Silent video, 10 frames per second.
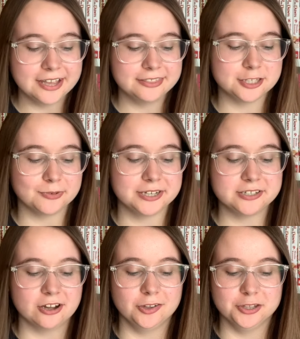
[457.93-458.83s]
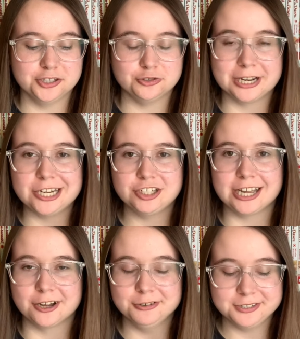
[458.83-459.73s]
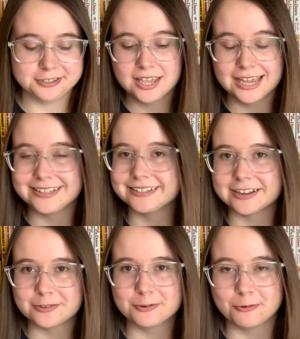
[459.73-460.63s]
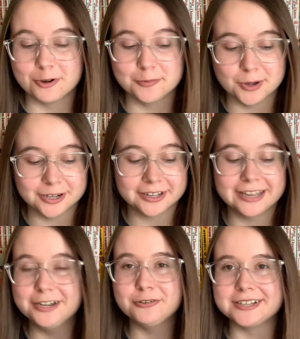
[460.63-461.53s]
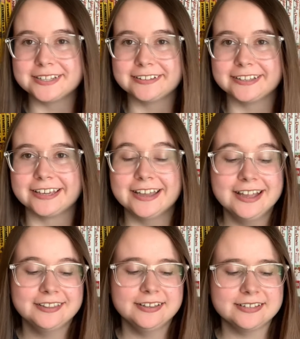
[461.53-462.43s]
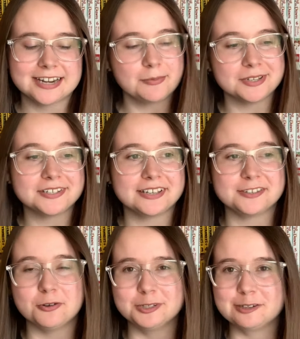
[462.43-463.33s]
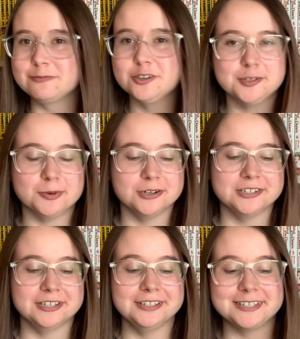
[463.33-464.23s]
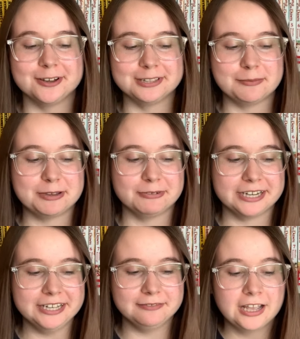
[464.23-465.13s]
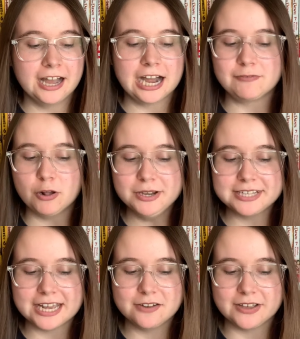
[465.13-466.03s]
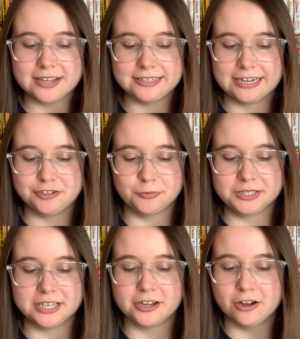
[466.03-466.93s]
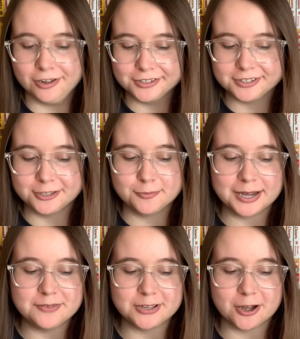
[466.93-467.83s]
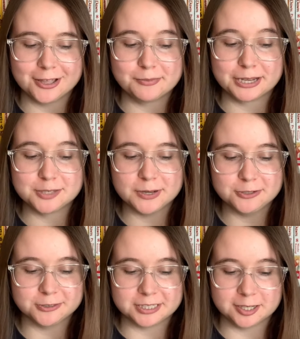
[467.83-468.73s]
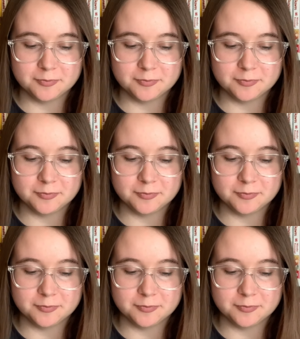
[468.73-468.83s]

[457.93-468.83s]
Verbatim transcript: This one is called The Strange House. It's another horror manga. Interestingly, this synopsis is told in first person, so let me read it. I've always had a fascination with the occult. You might even call it my specialty.